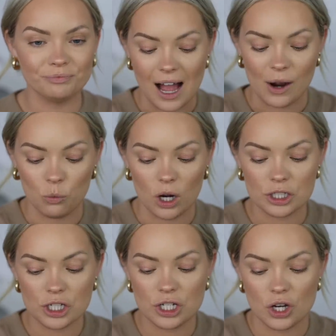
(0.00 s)
I want
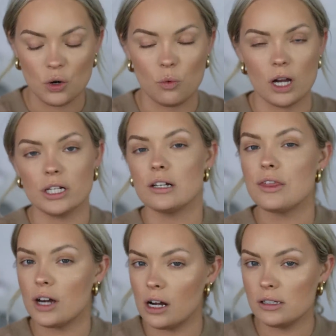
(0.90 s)
to know what your
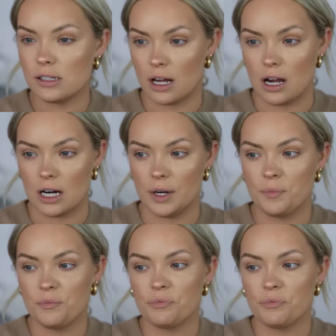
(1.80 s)
thoughts are